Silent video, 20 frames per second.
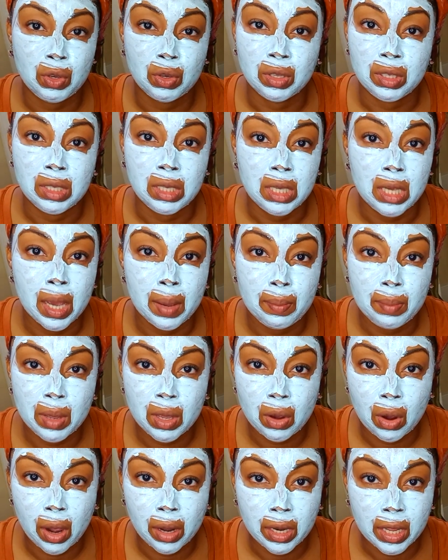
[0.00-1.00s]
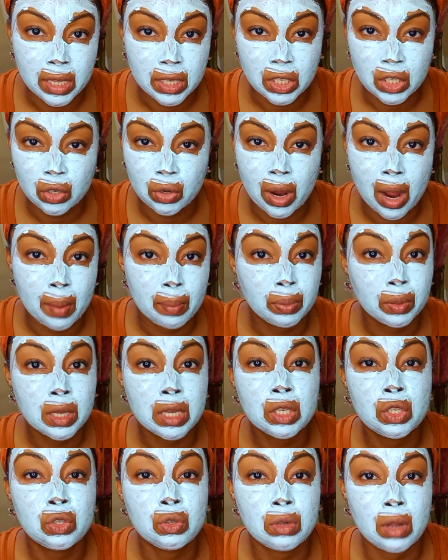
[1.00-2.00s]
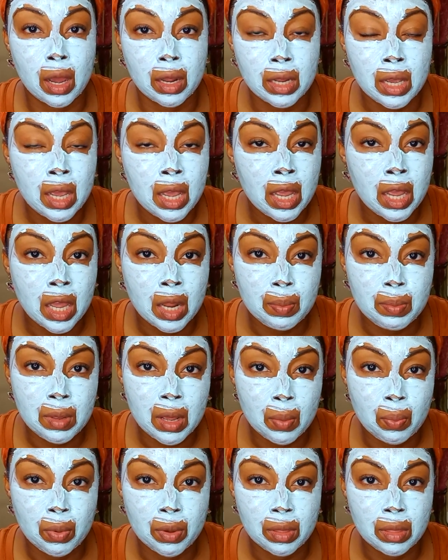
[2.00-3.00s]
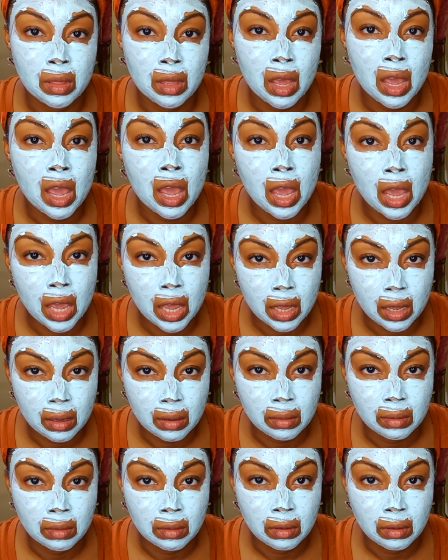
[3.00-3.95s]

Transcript: You can DM me on Instagram. Please do not hit me up with hey